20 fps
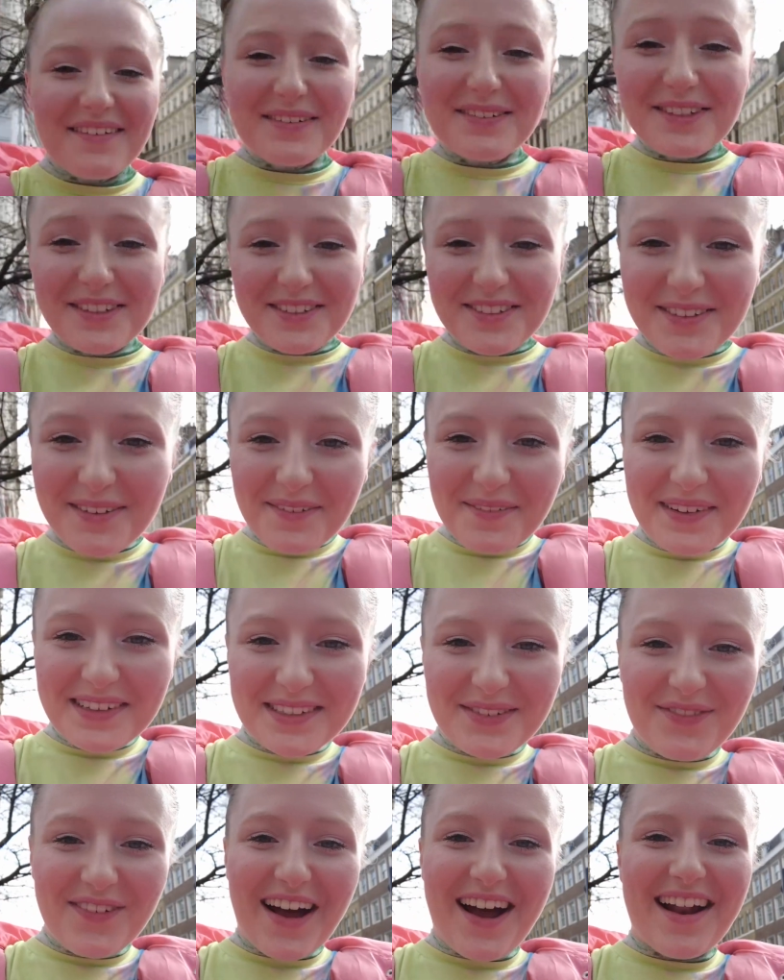was just so much
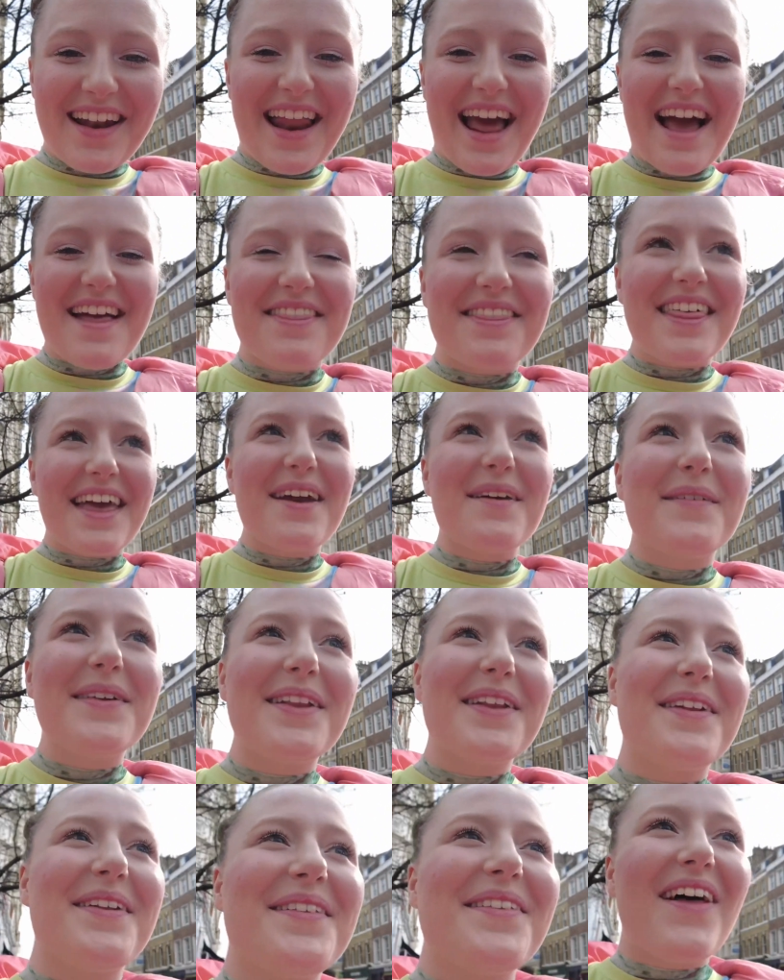fun and they were
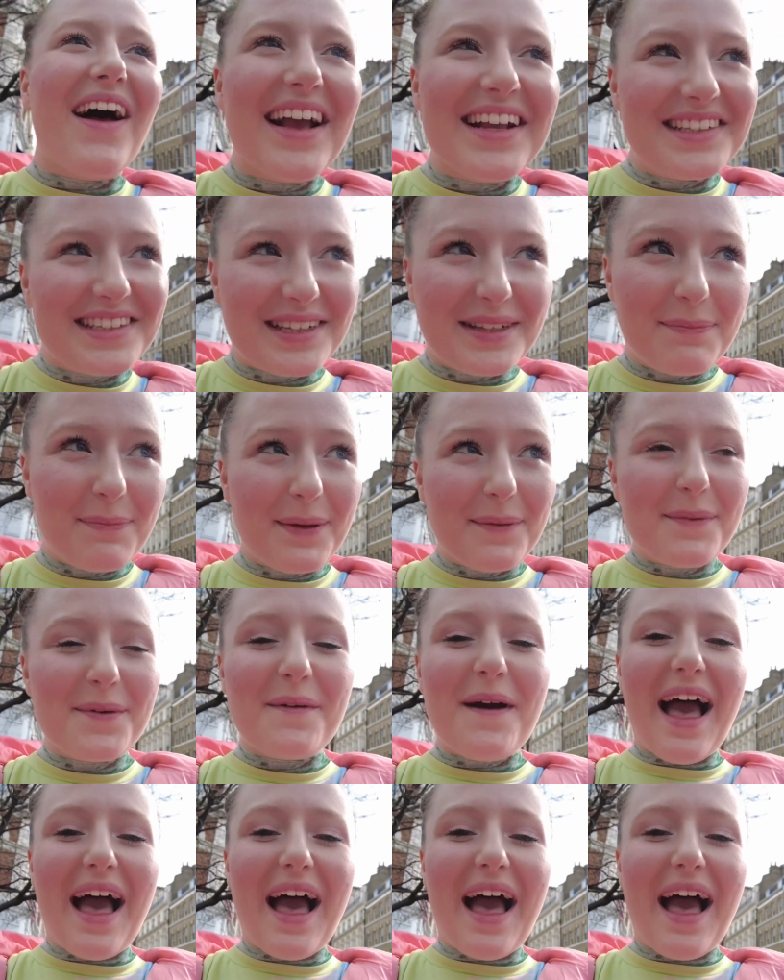the nicest people